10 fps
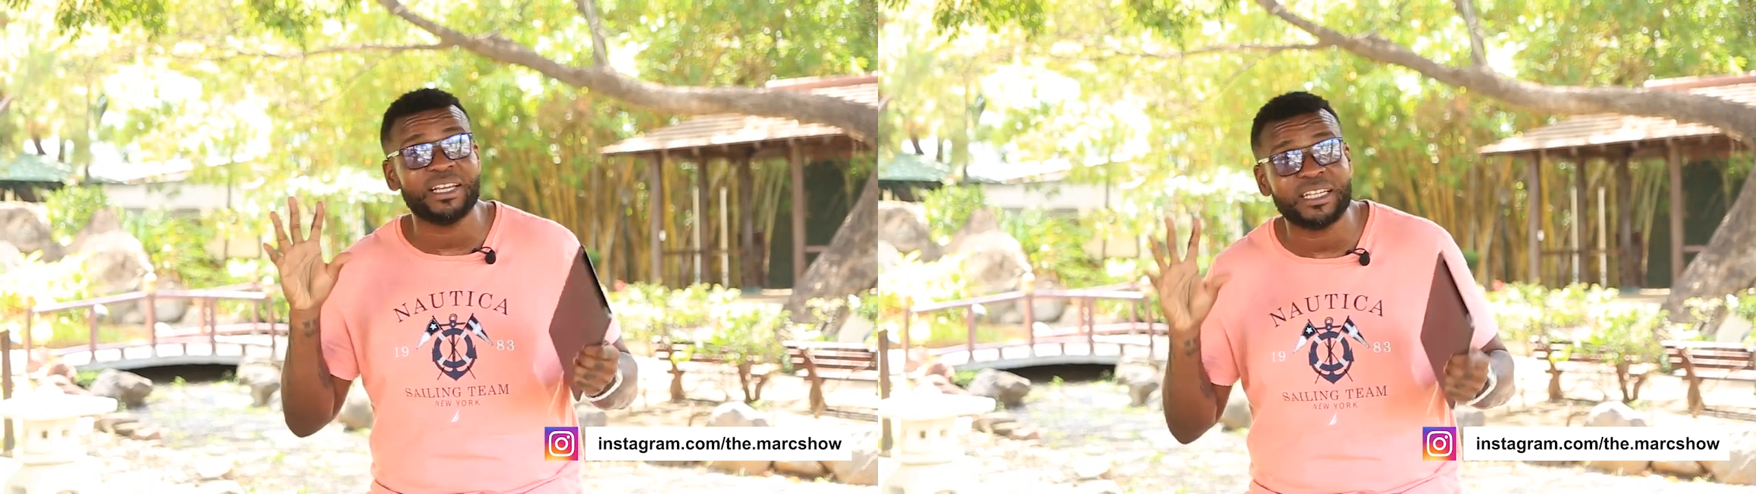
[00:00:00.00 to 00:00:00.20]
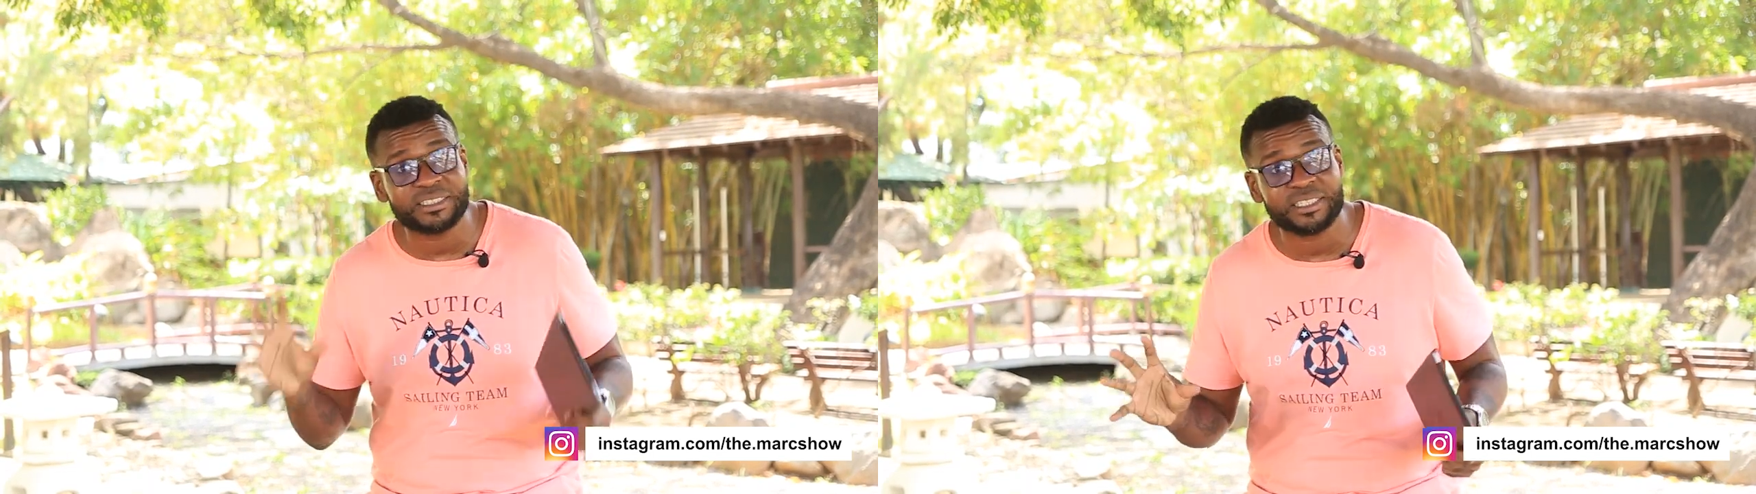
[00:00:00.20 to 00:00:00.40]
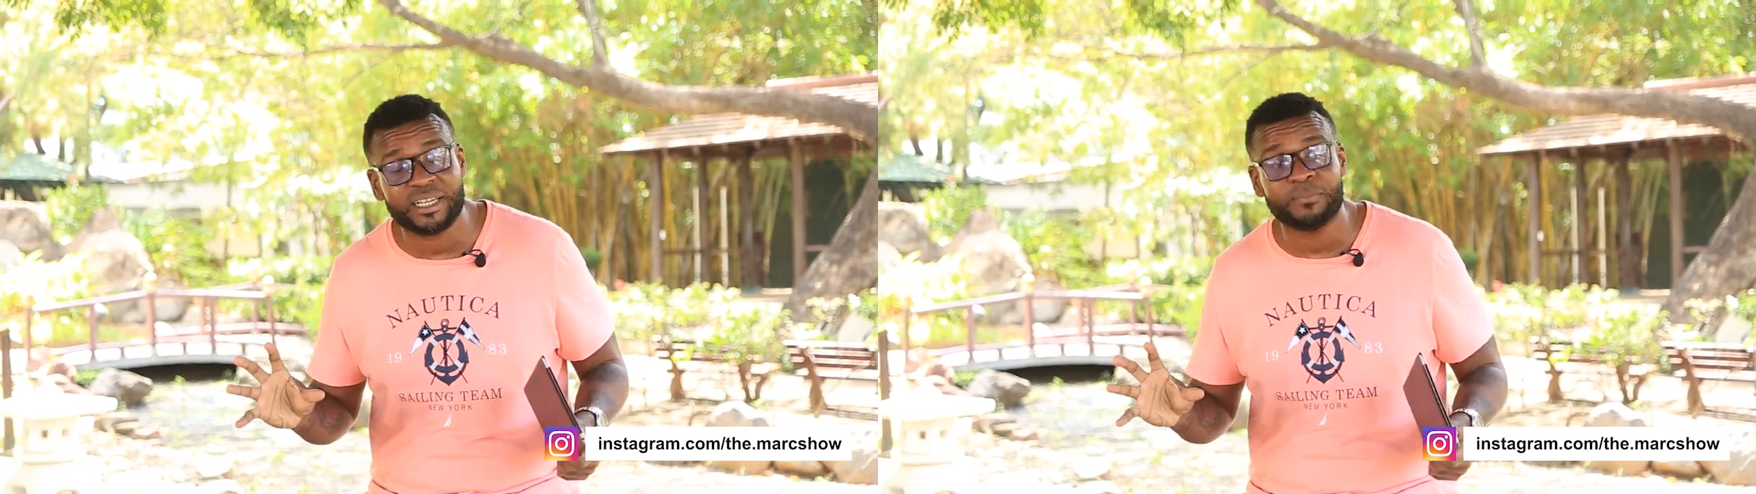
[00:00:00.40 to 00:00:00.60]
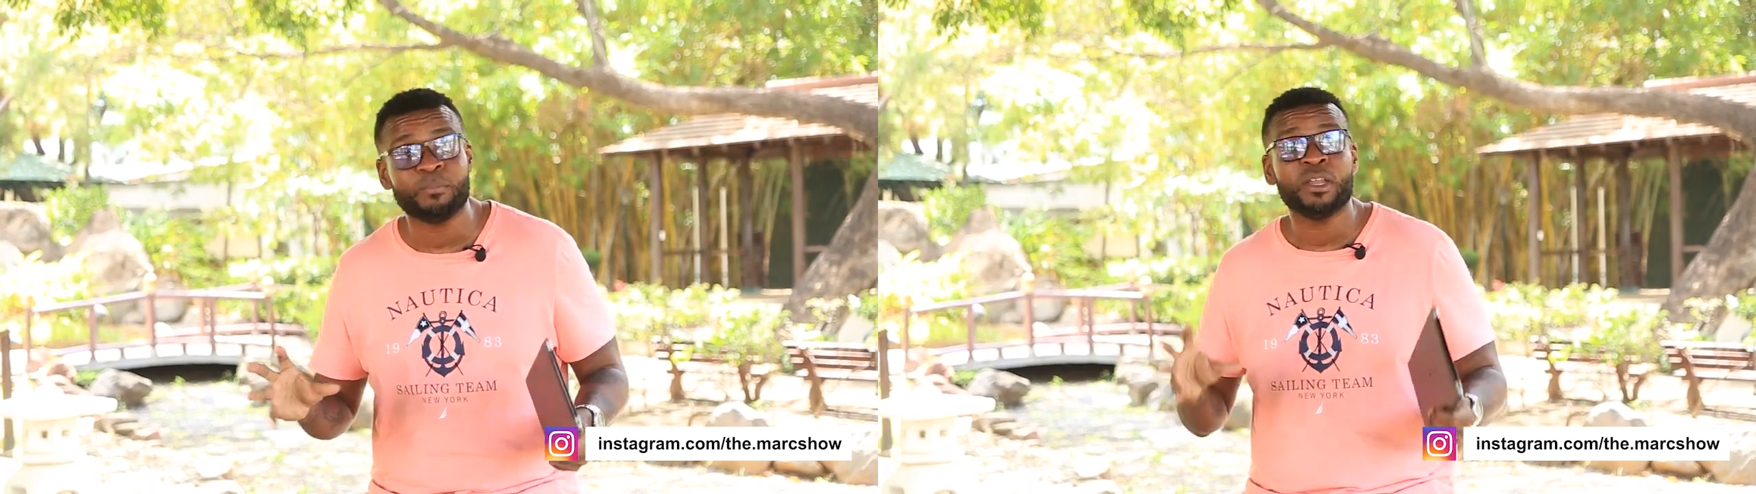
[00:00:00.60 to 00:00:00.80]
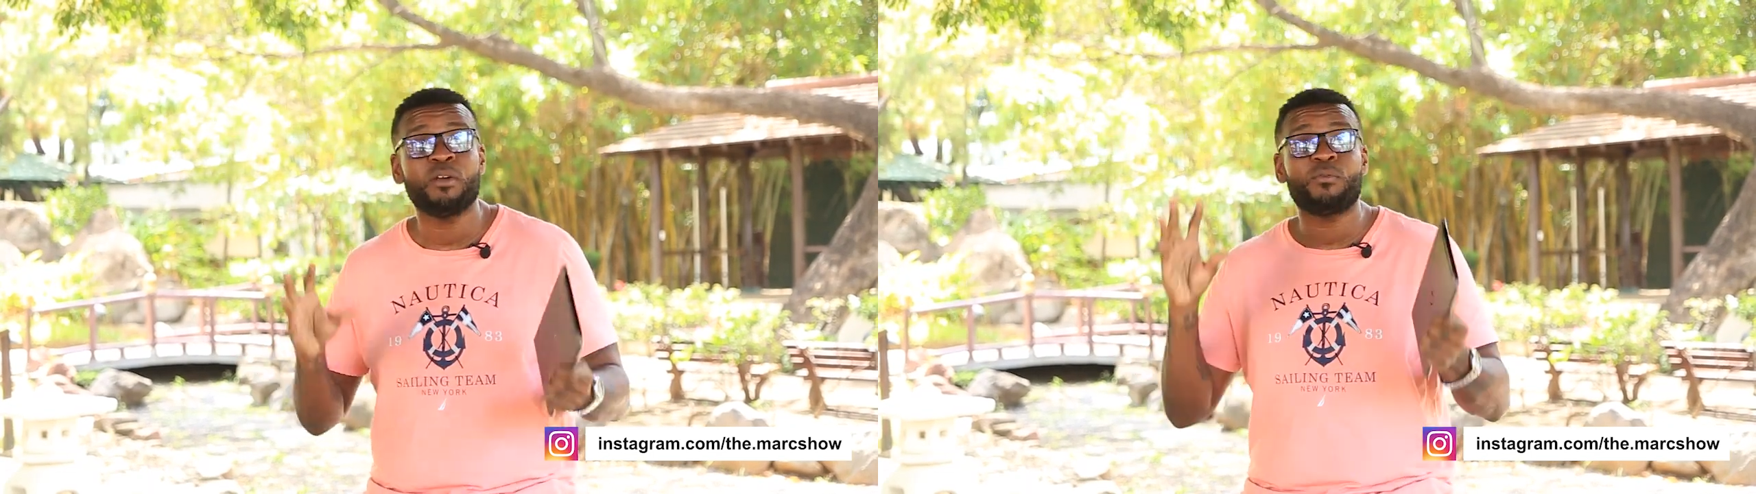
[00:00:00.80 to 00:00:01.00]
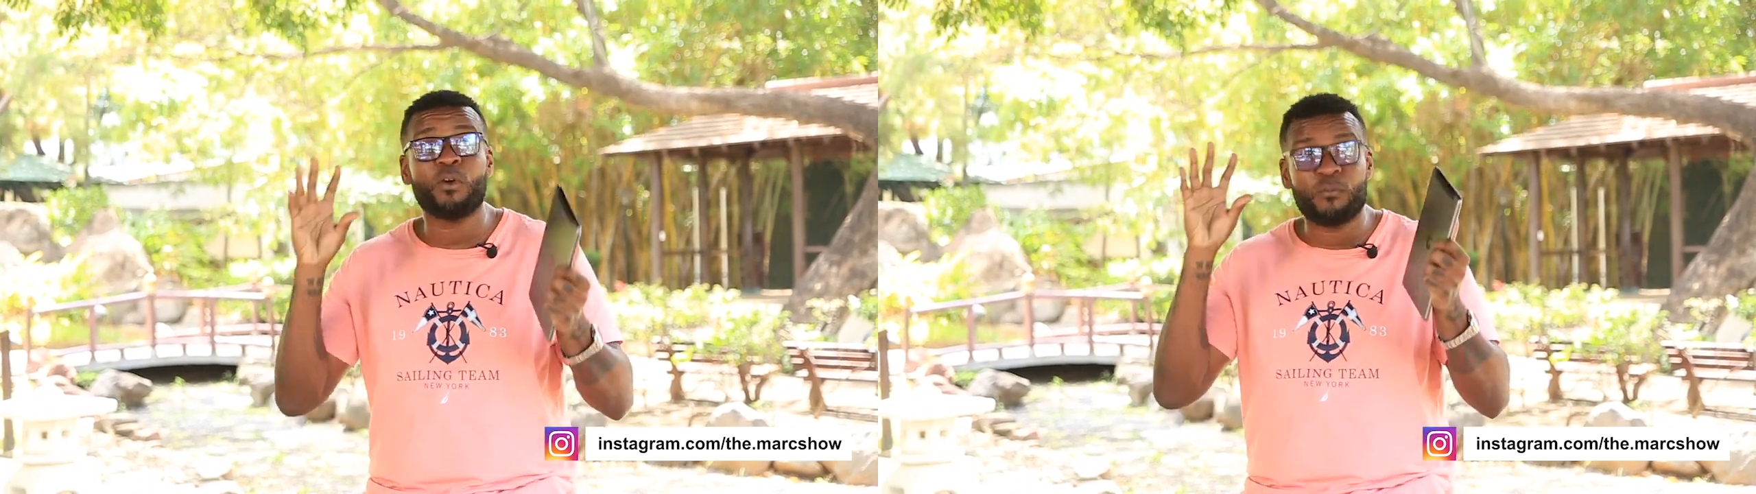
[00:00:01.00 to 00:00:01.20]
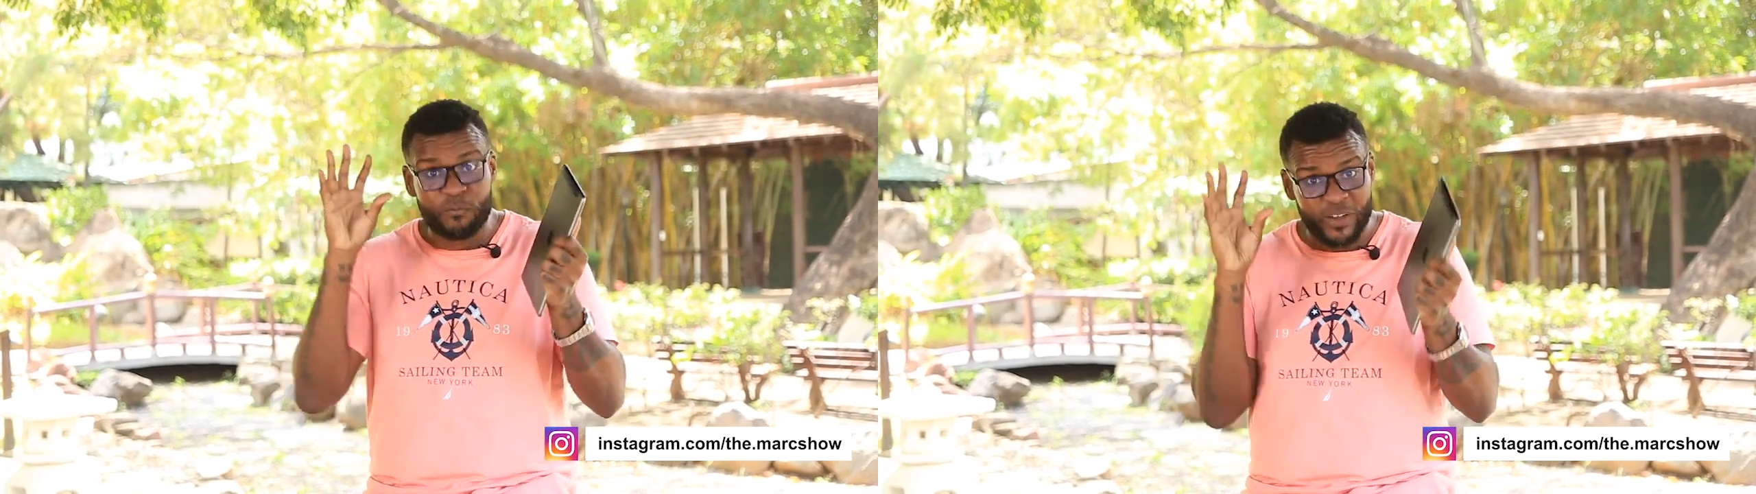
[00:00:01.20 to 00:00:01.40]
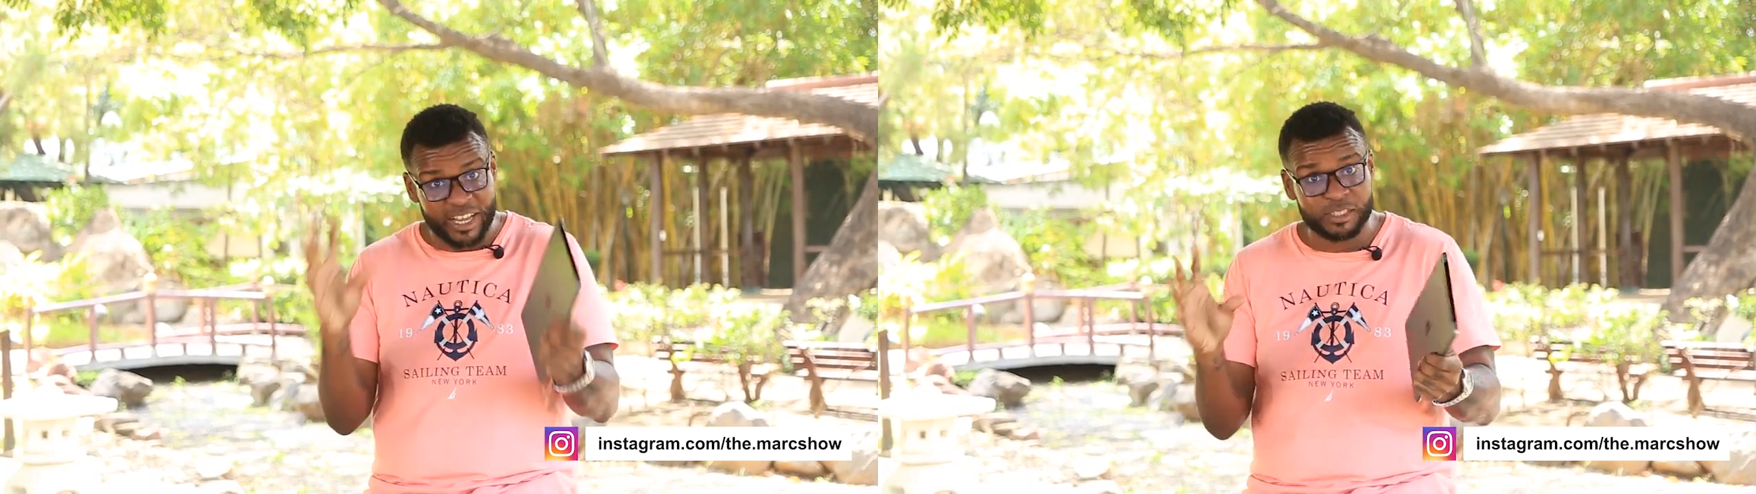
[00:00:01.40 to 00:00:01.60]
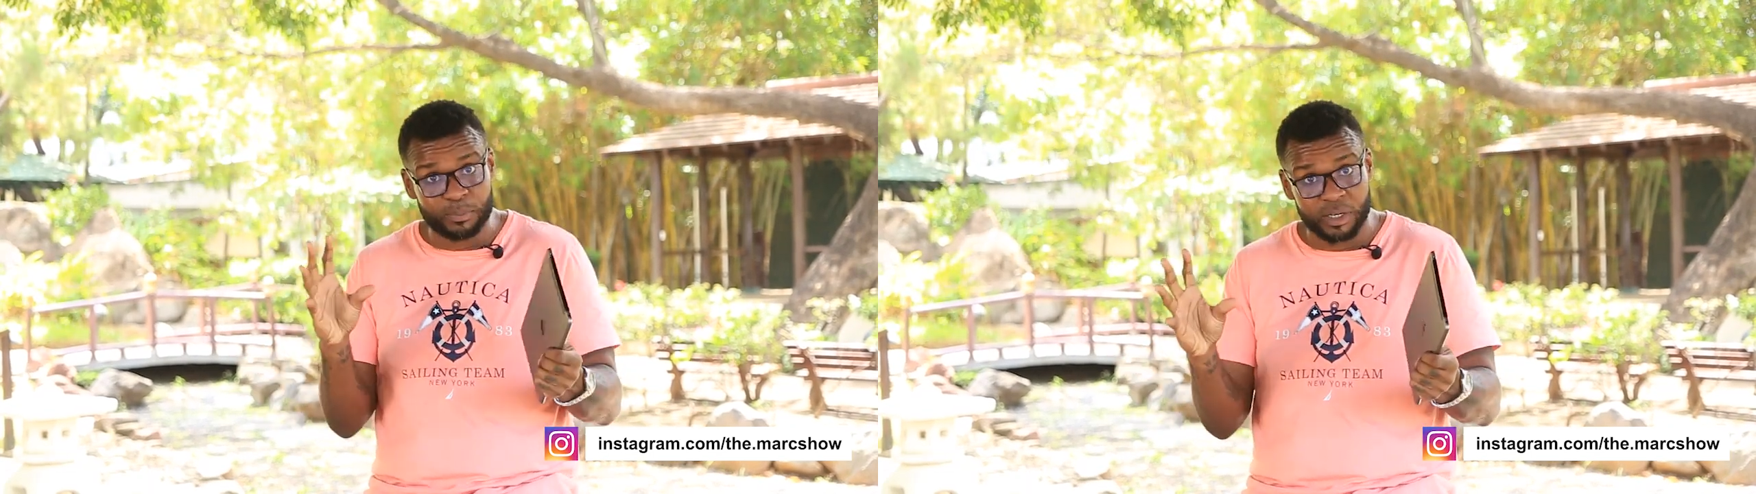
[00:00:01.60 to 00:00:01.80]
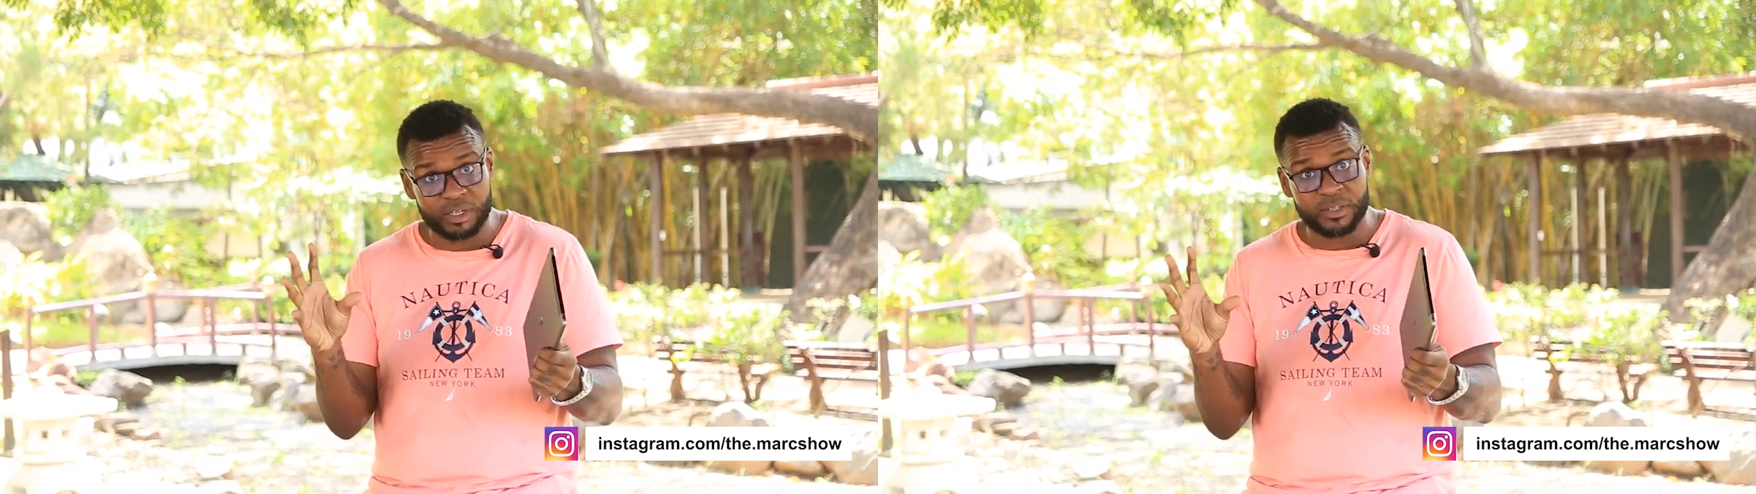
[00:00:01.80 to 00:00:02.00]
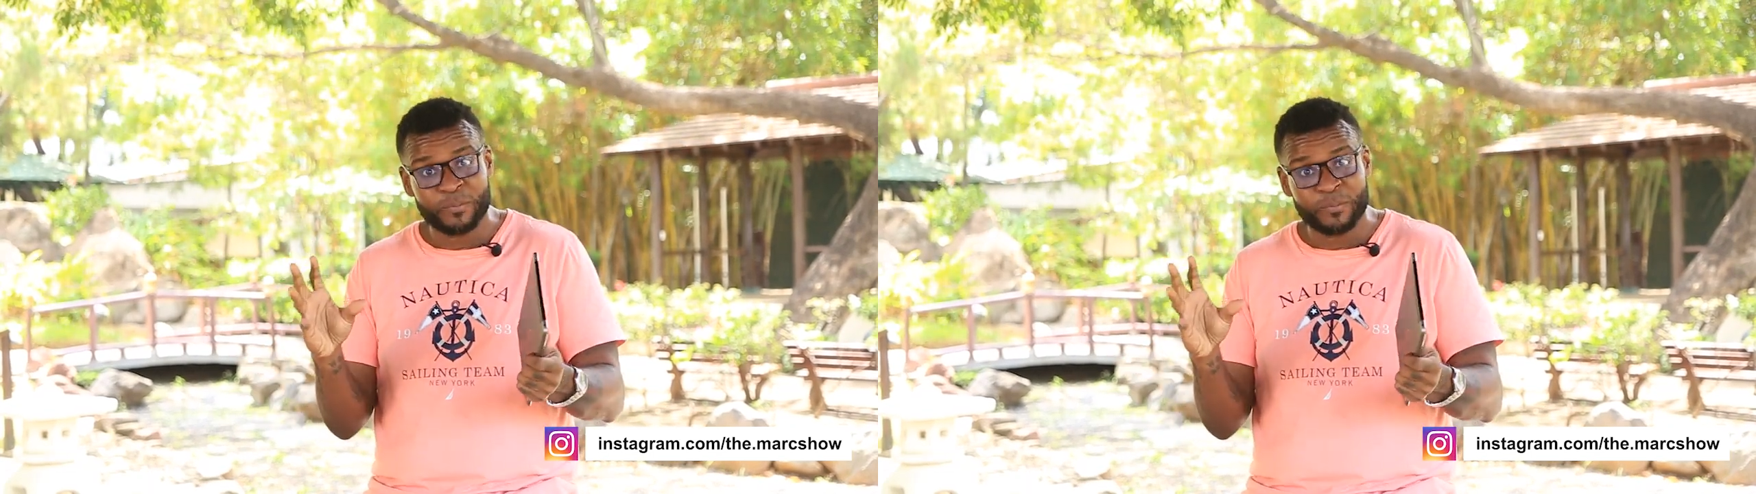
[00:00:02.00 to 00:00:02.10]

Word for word: listing for Facebook